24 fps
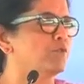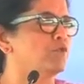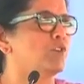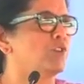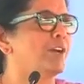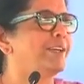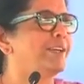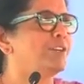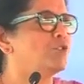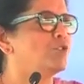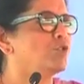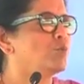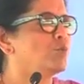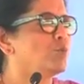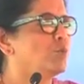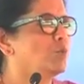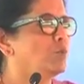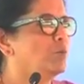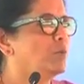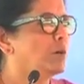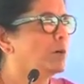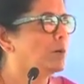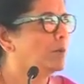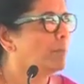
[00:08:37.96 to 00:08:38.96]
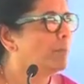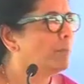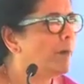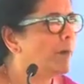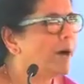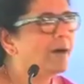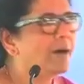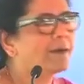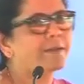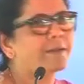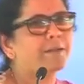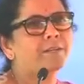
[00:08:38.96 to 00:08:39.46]
try to
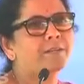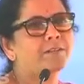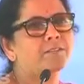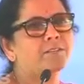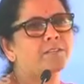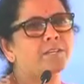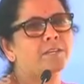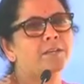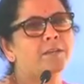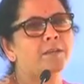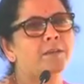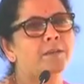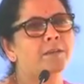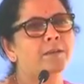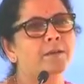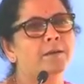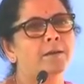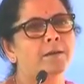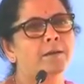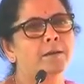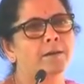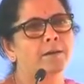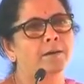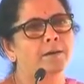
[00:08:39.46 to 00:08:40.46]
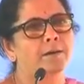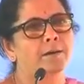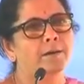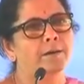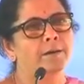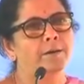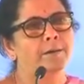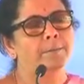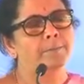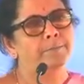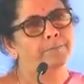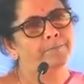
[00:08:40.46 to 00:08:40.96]
market the
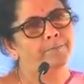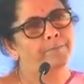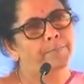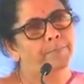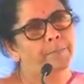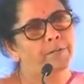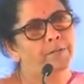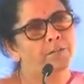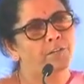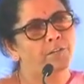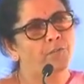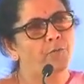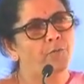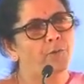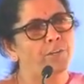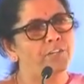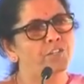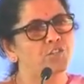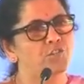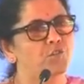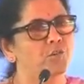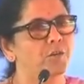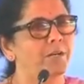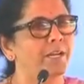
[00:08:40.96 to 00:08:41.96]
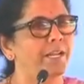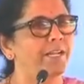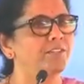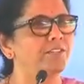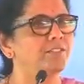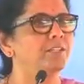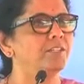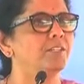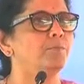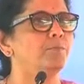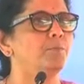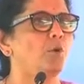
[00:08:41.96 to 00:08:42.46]

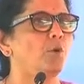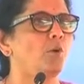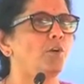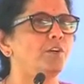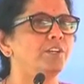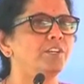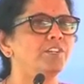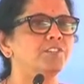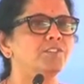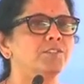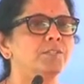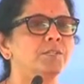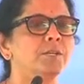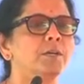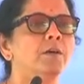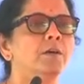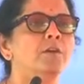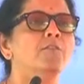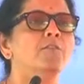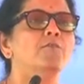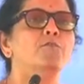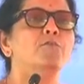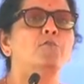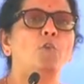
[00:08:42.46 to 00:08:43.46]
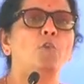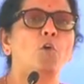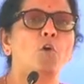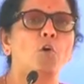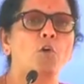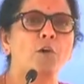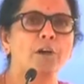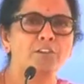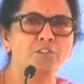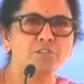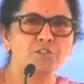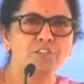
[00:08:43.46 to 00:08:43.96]
defense-related products
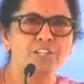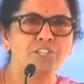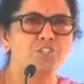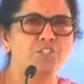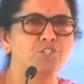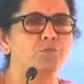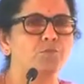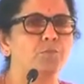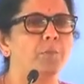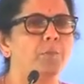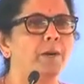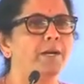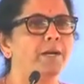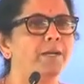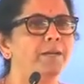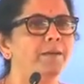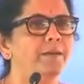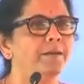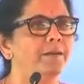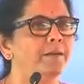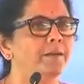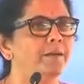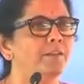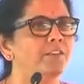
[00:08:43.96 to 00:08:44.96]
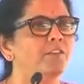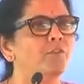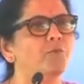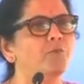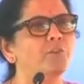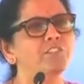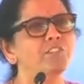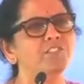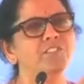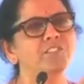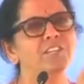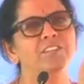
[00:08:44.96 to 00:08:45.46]
for countries to buy, the
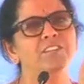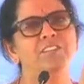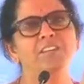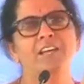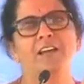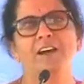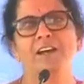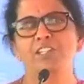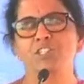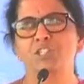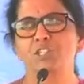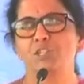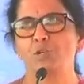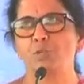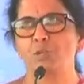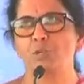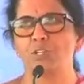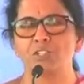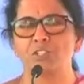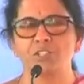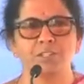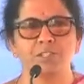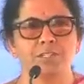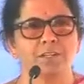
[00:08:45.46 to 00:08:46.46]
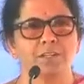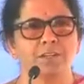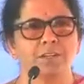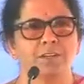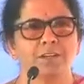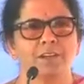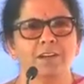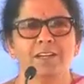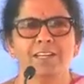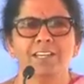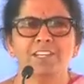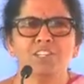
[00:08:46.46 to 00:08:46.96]
first thing they ask you
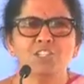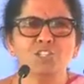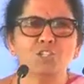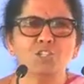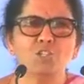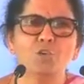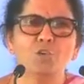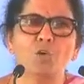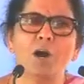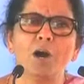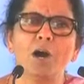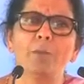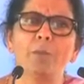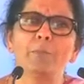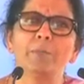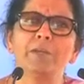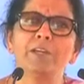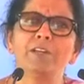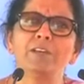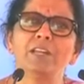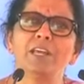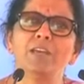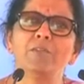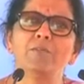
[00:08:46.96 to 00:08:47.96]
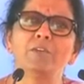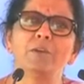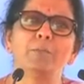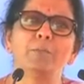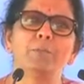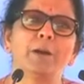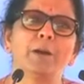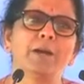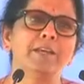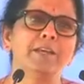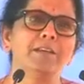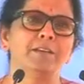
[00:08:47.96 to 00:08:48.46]
is your Army, Navy
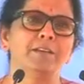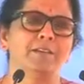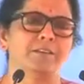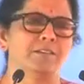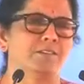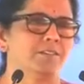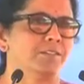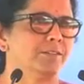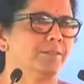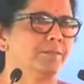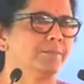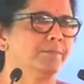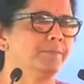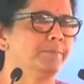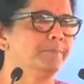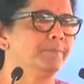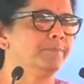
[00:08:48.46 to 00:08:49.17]
buying it?